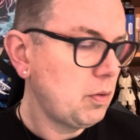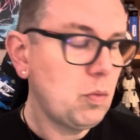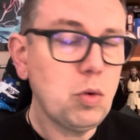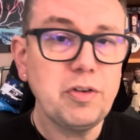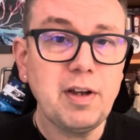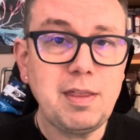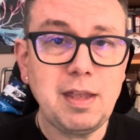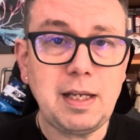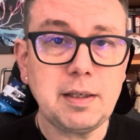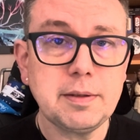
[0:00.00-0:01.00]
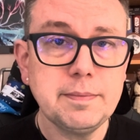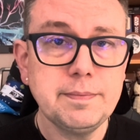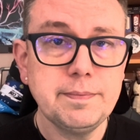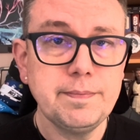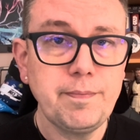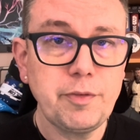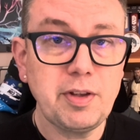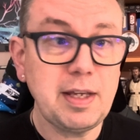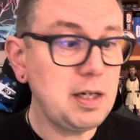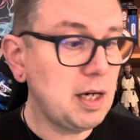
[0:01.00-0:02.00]
what I think. So
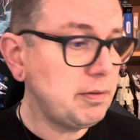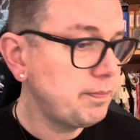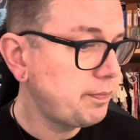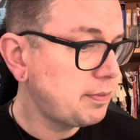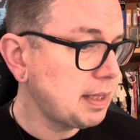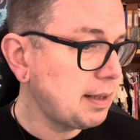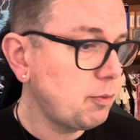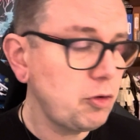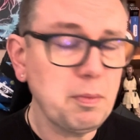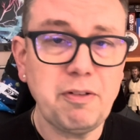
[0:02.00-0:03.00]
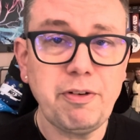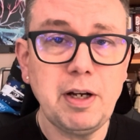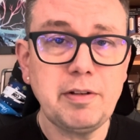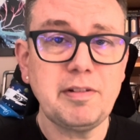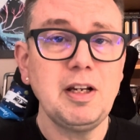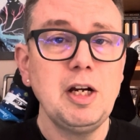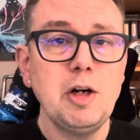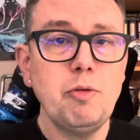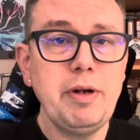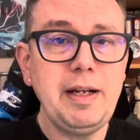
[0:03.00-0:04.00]
there you go. That was my first
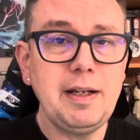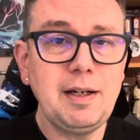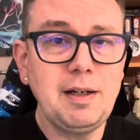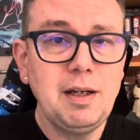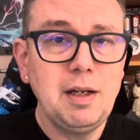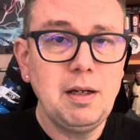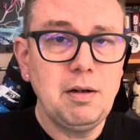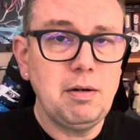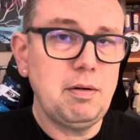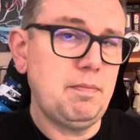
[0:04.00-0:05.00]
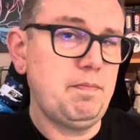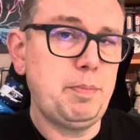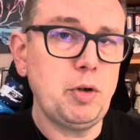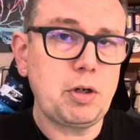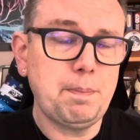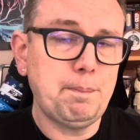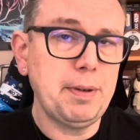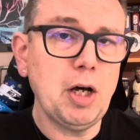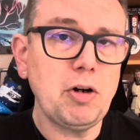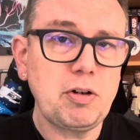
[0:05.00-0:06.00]
reading book
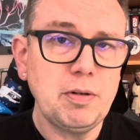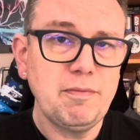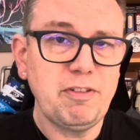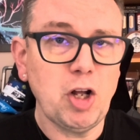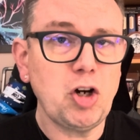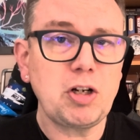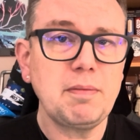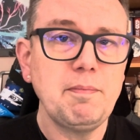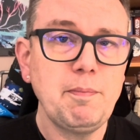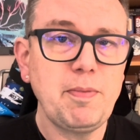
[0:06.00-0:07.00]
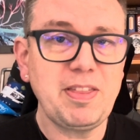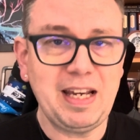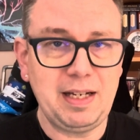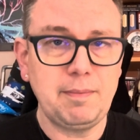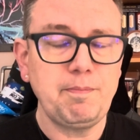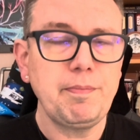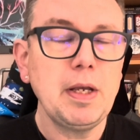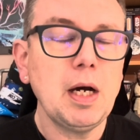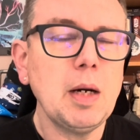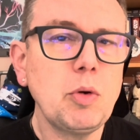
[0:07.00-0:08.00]
blog vlog thing.
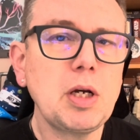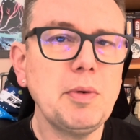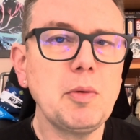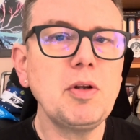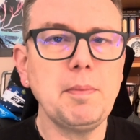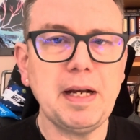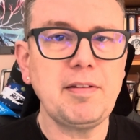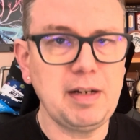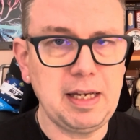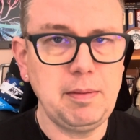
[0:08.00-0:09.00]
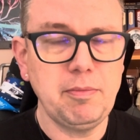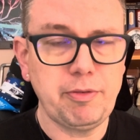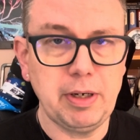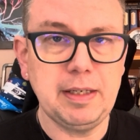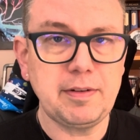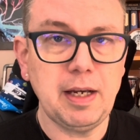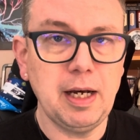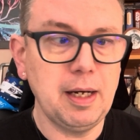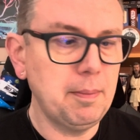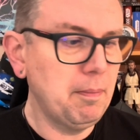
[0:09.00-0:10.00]
I will come up with a better name for it,
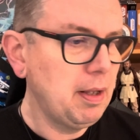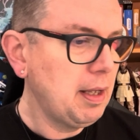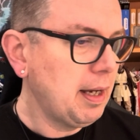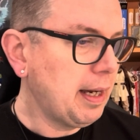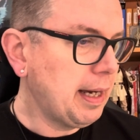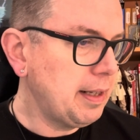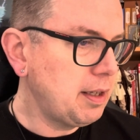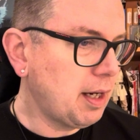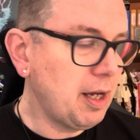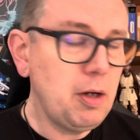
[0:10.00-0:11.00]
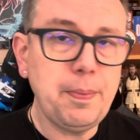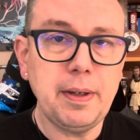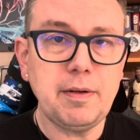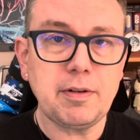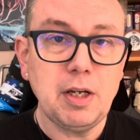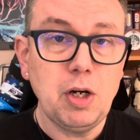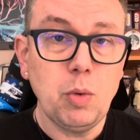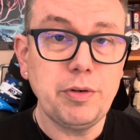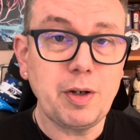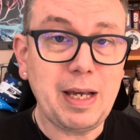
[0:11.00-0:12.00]
and I hope it
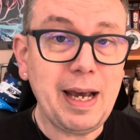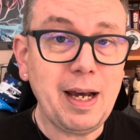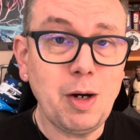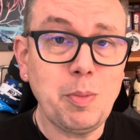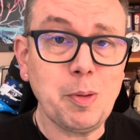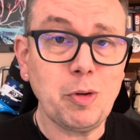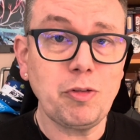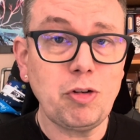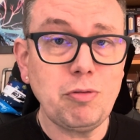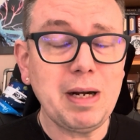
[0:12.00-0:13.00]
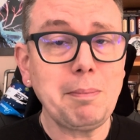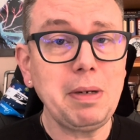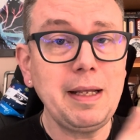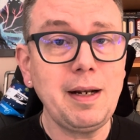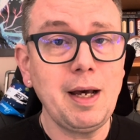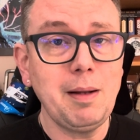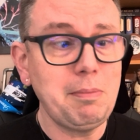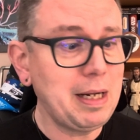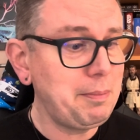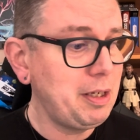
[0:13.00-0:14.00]
was okay. I hope it wasn't too rambling.
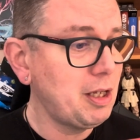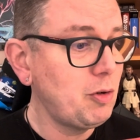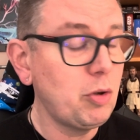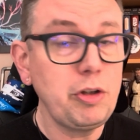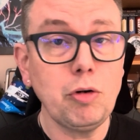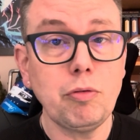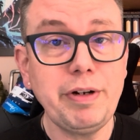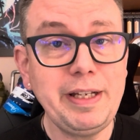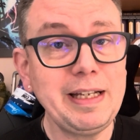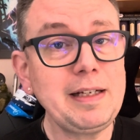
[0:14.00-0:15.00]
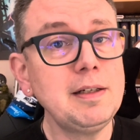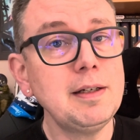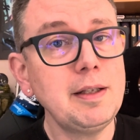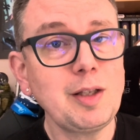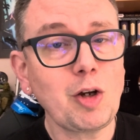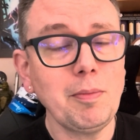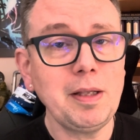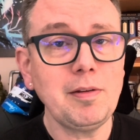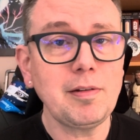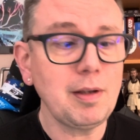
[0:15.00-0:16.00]
Let me know what you're reading in the
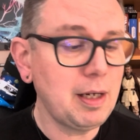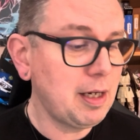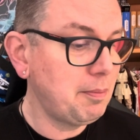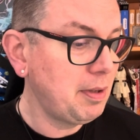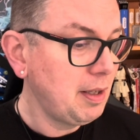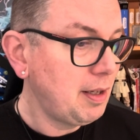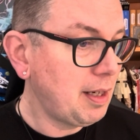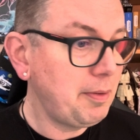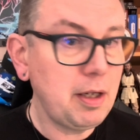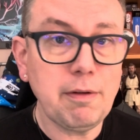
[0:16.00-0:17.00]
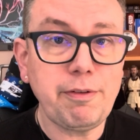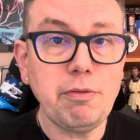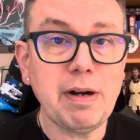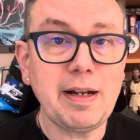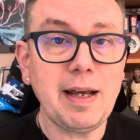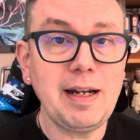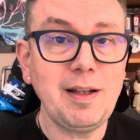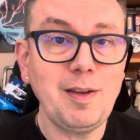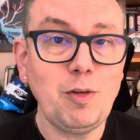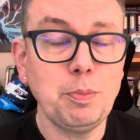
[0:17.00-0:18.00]
comments. Let me know if you've read any
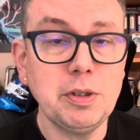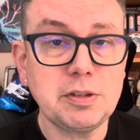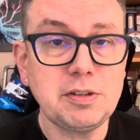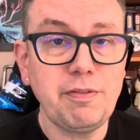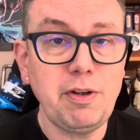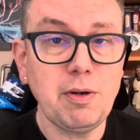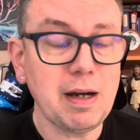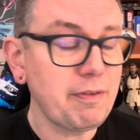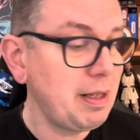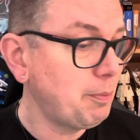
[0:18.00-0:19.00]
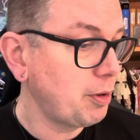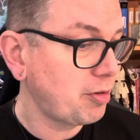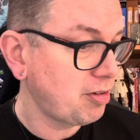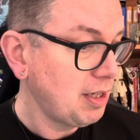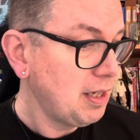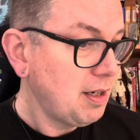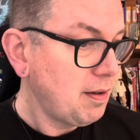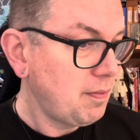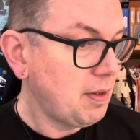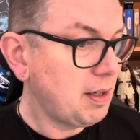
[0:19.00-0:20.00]
of these books, if you have any books
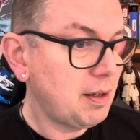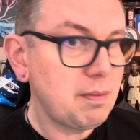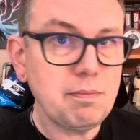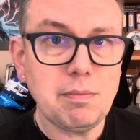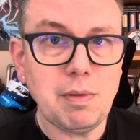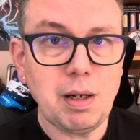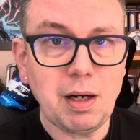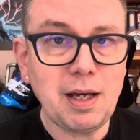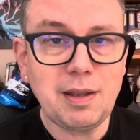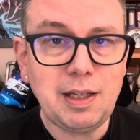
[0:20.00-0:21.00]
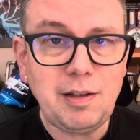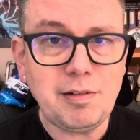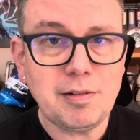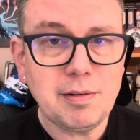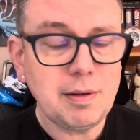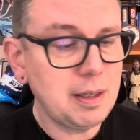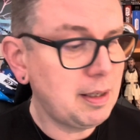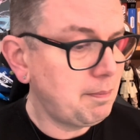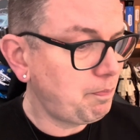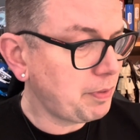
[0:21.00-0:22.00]
that are like these,
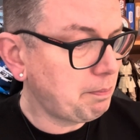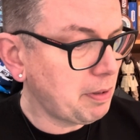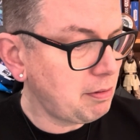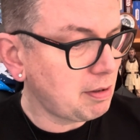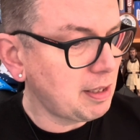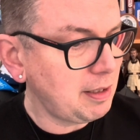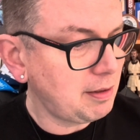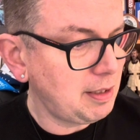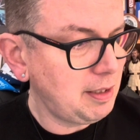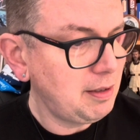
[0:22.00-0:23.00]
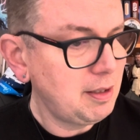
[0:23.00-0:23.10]
both like the